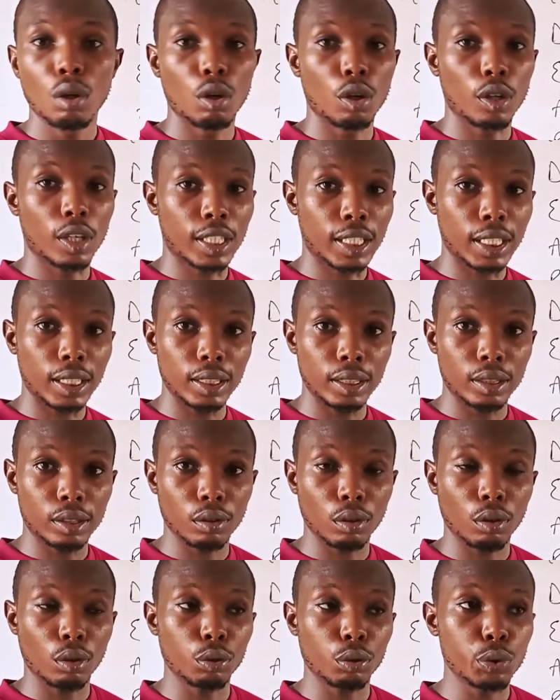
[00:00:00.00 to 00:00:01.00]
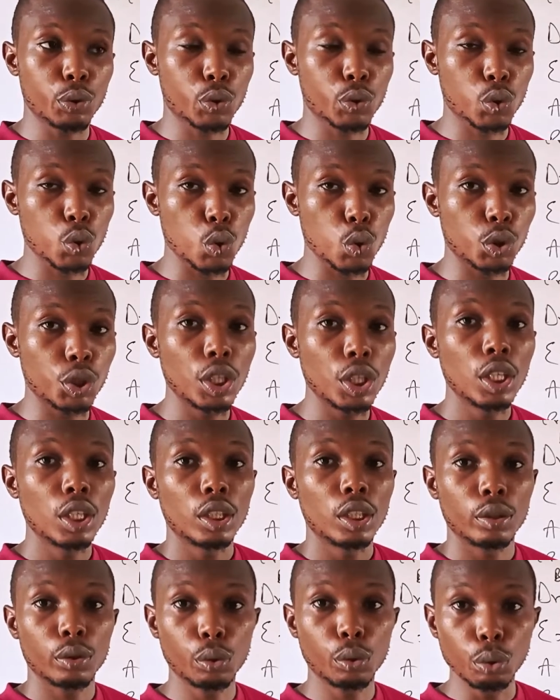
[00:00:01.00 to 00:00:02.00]
on credit or you sold
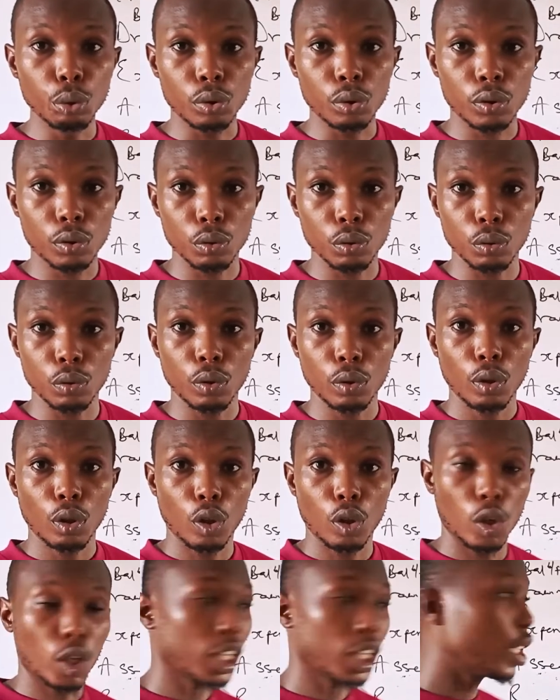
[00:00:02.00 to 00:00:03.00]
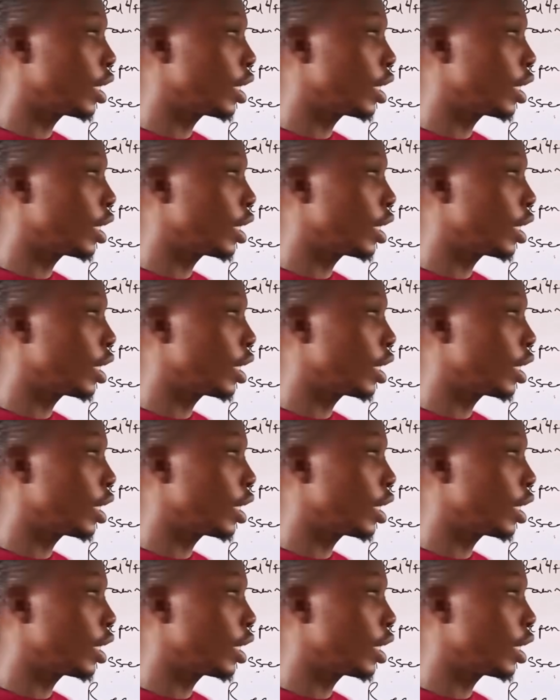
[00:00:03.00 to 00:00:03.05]
goods to on